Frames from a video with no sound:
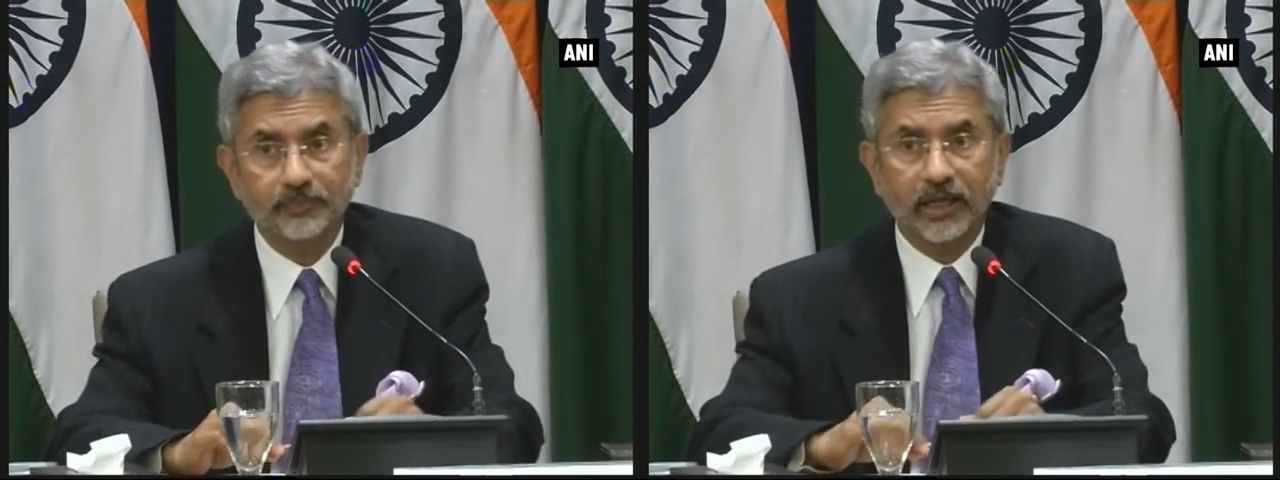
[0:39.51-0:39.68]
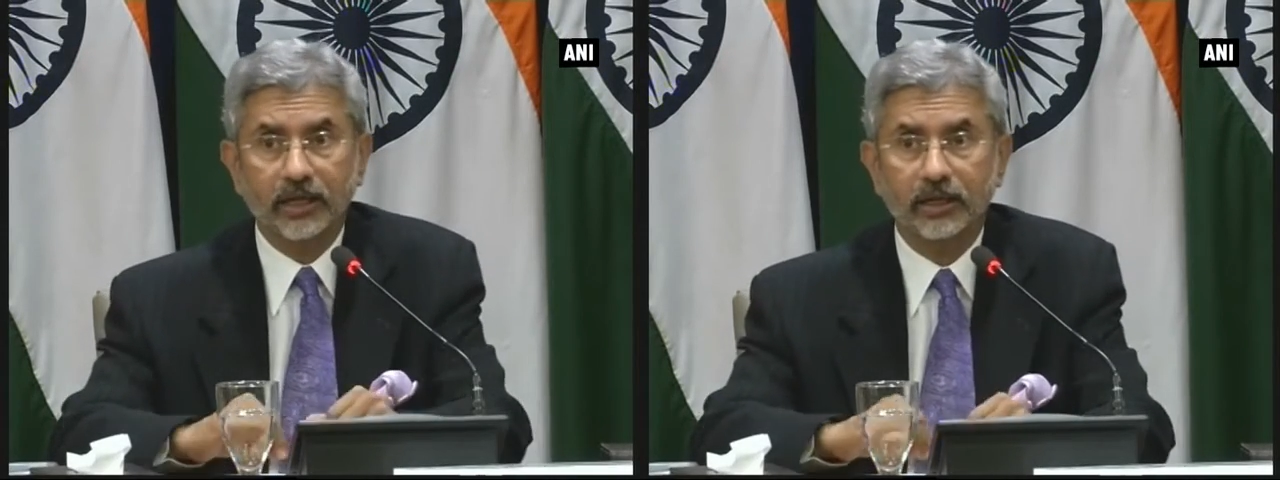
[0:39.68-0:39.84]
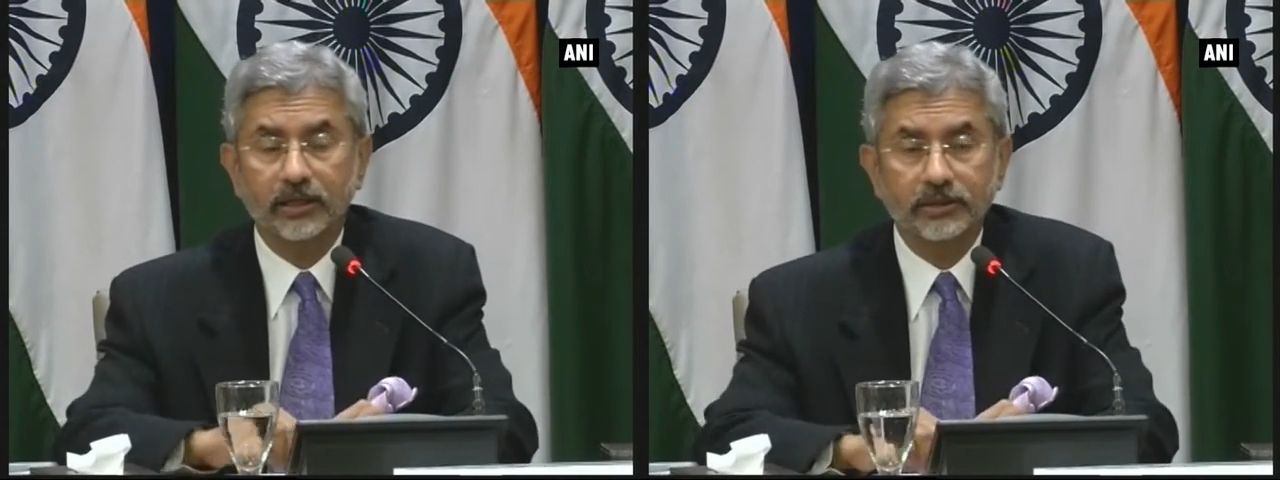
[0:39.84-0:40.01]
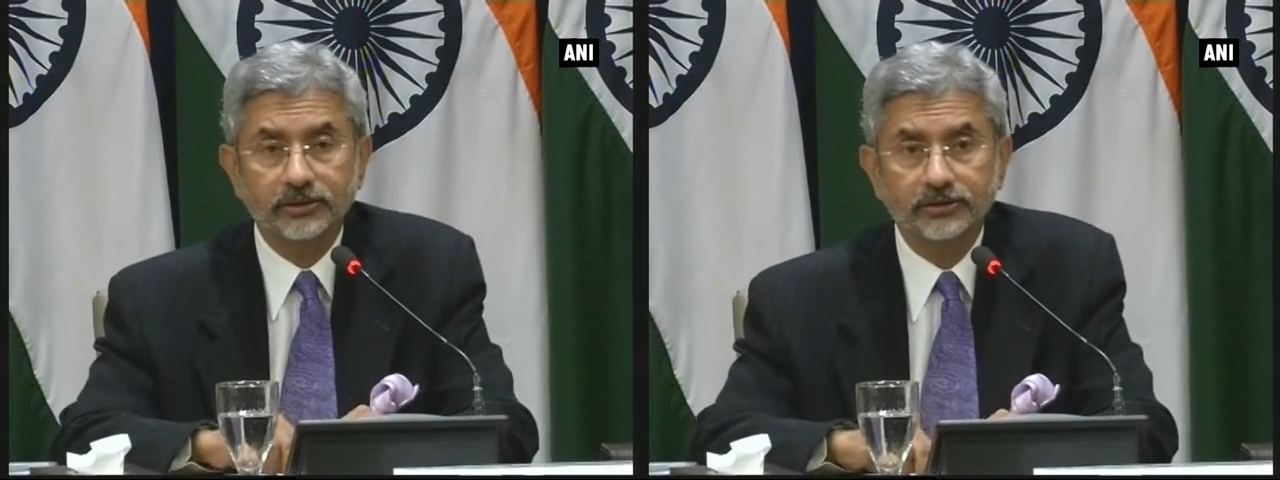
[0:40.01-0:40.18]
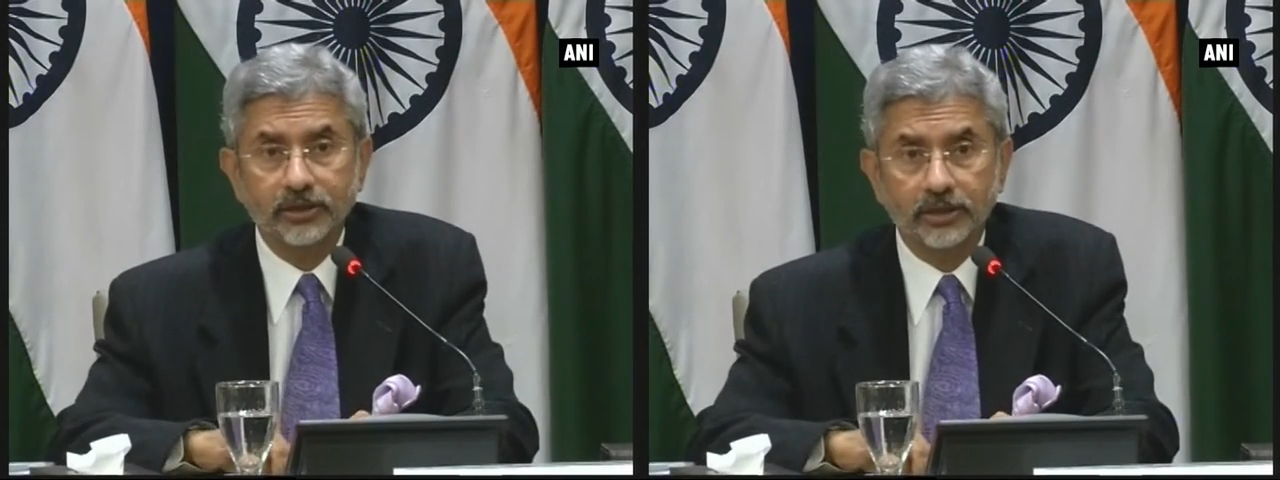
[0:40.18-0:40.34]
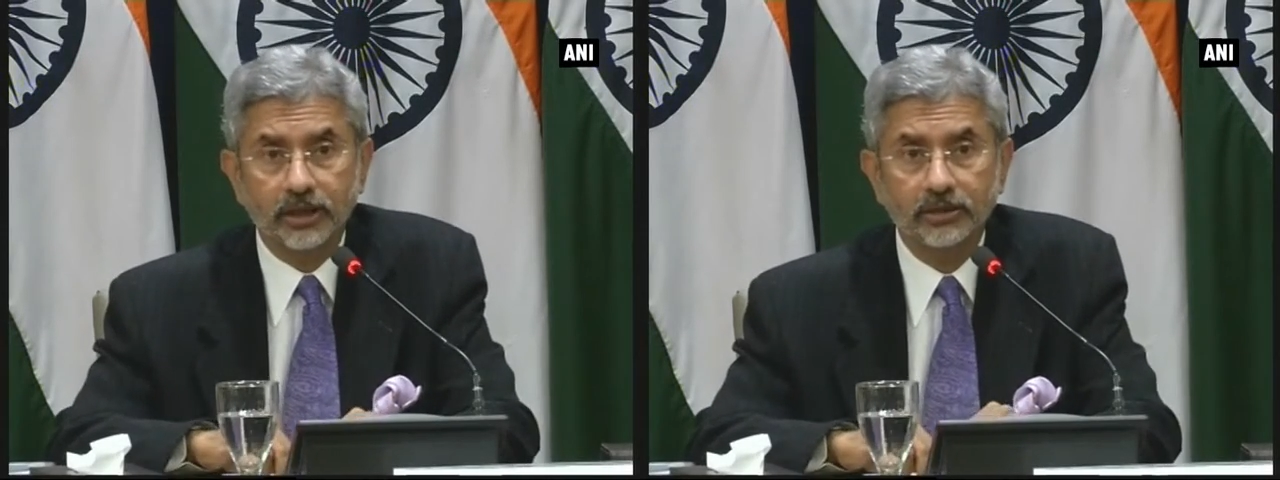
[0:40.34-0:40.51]
uh, it
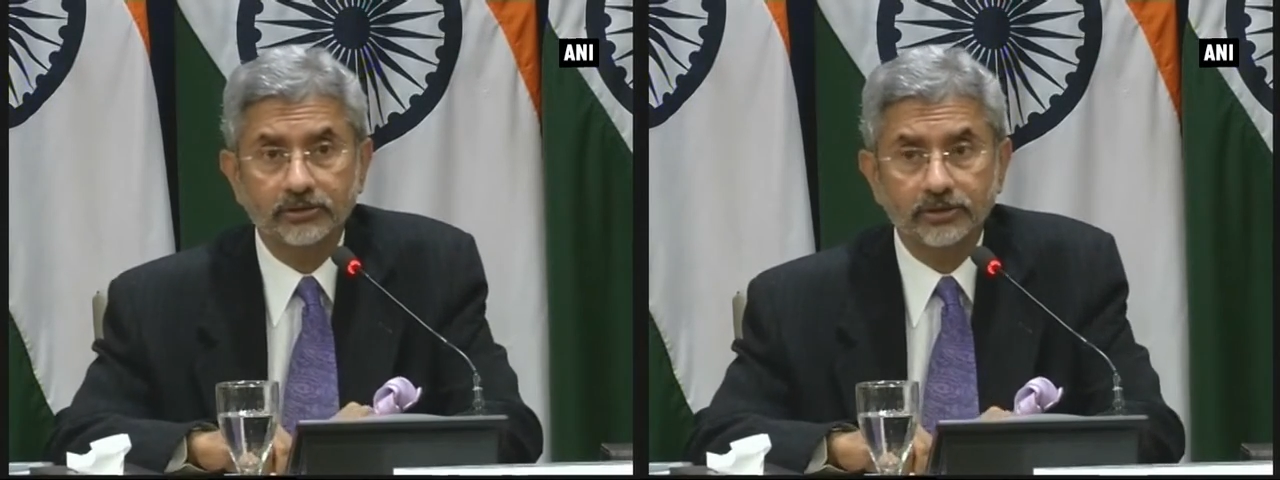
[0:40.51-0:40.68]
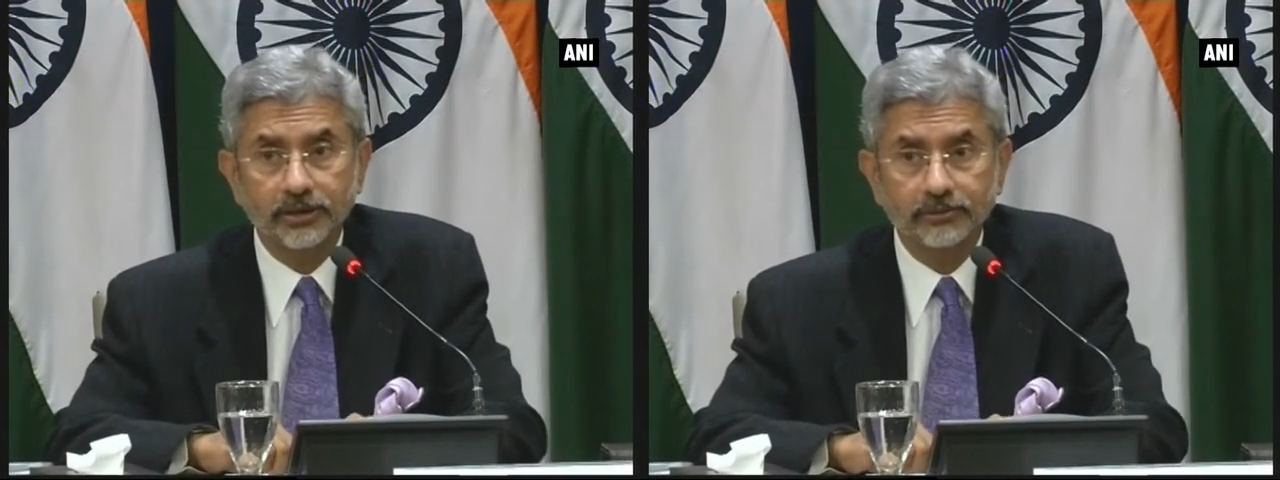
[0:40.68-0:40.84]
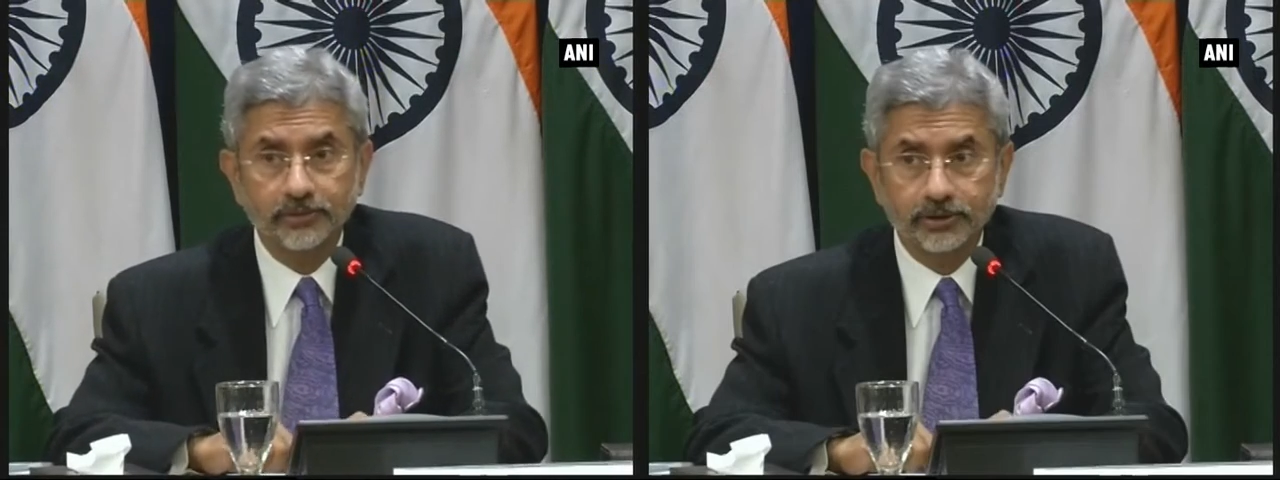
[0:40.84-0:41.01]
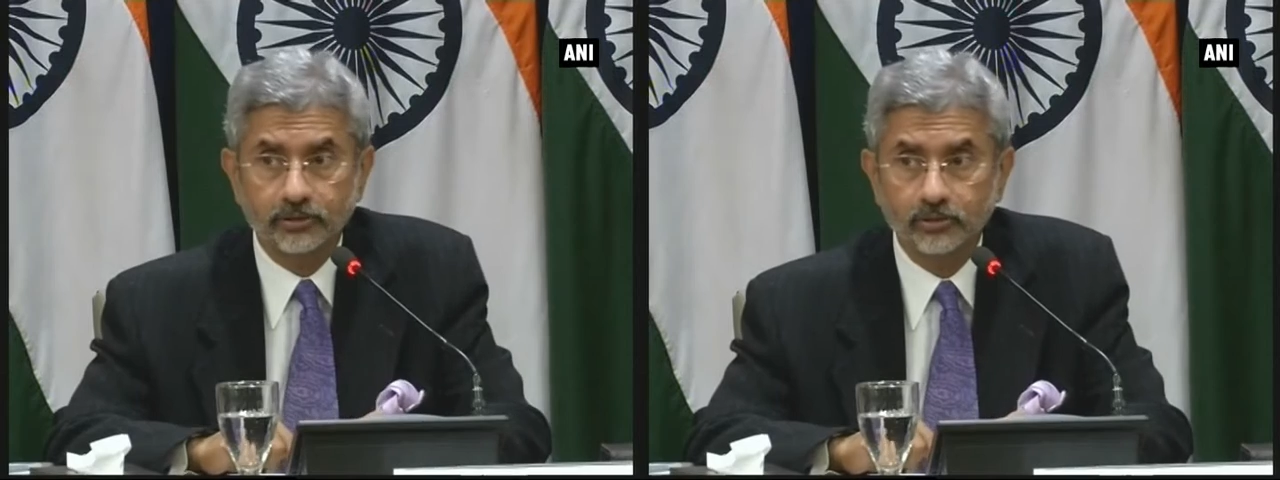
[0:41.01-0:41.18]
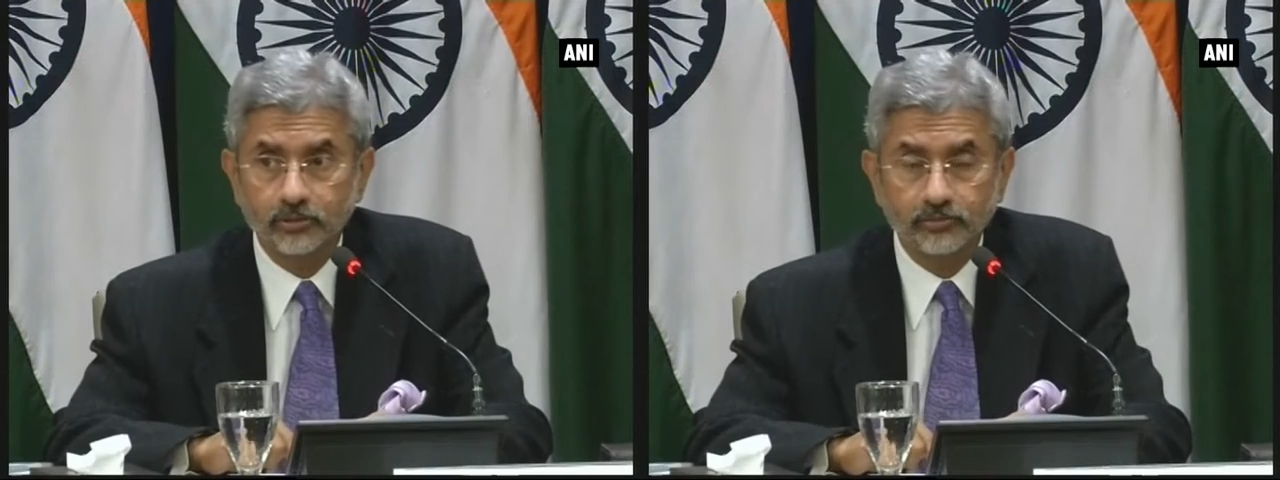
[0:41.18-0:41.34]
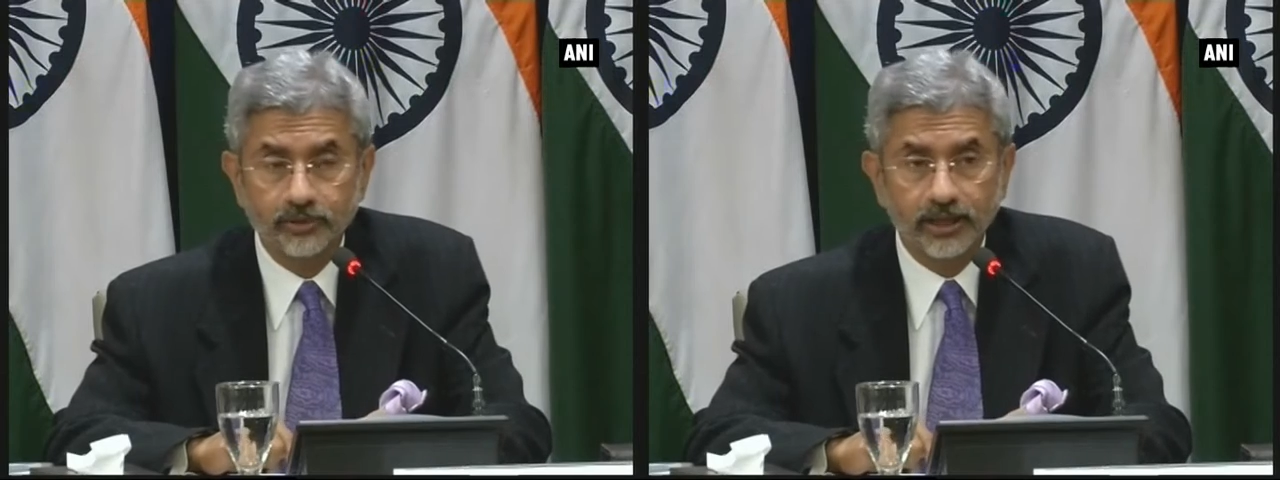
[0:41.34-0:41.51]
is a country with
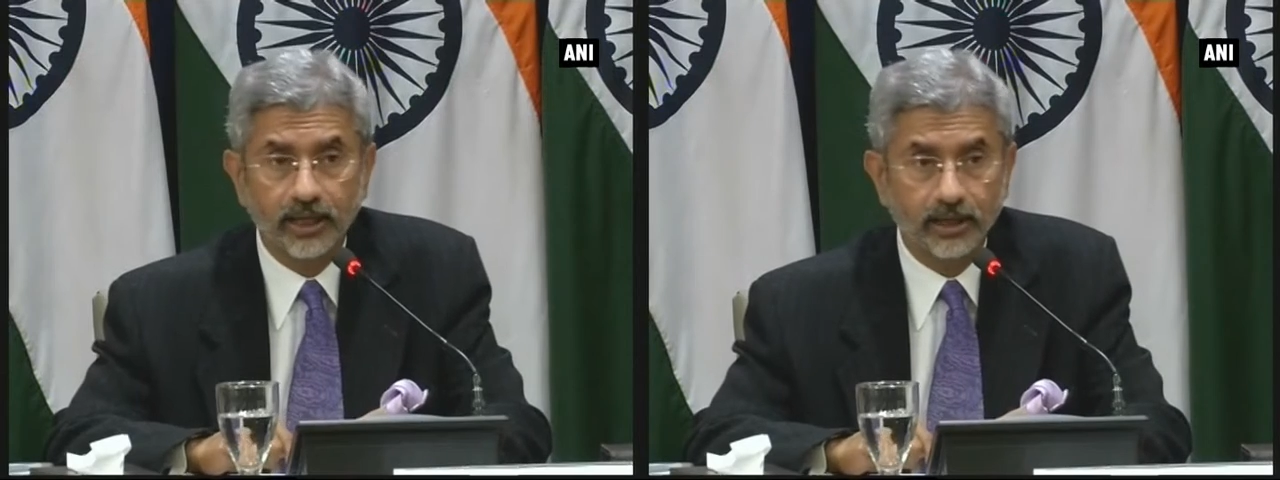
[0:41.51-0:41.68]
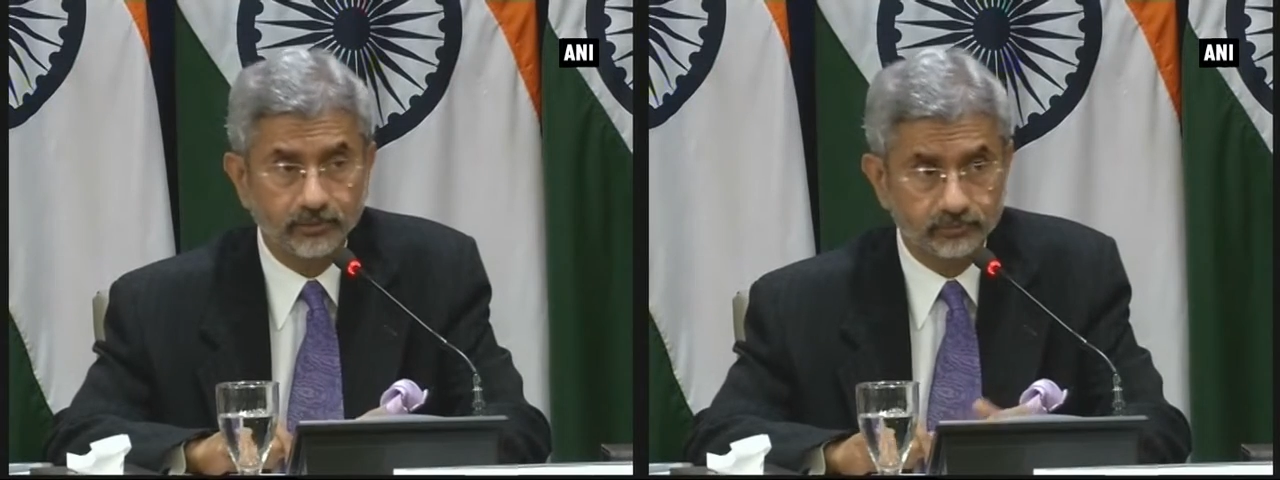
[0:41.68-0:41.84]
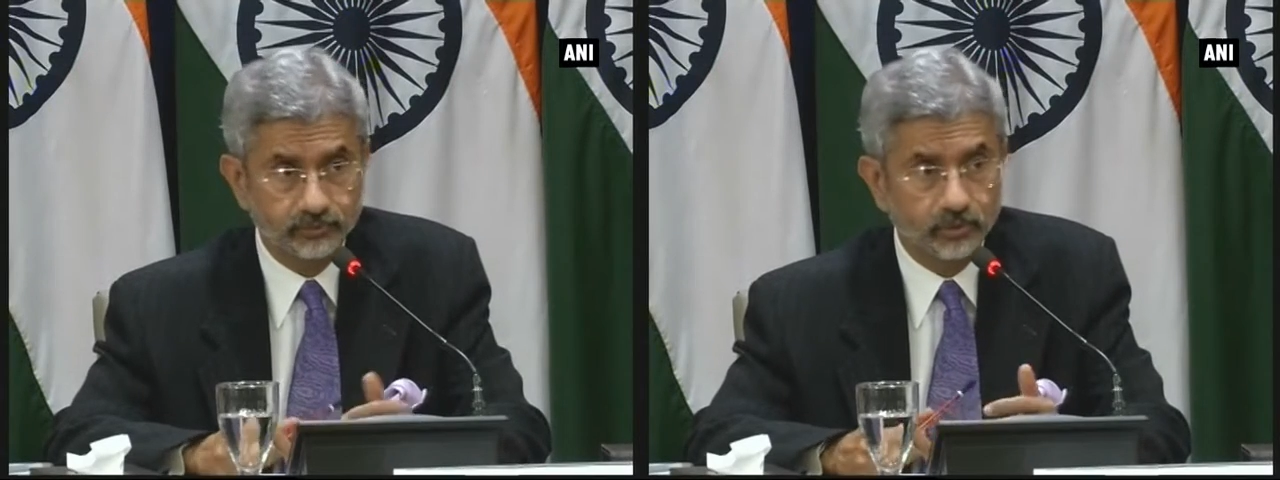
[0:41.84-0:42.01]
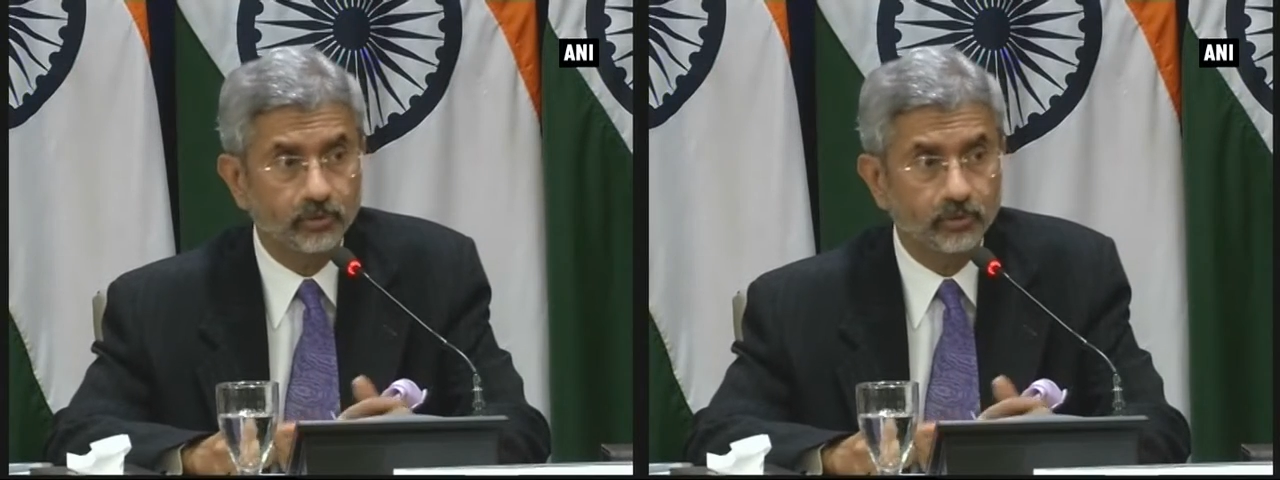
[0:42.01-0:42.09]
whom we have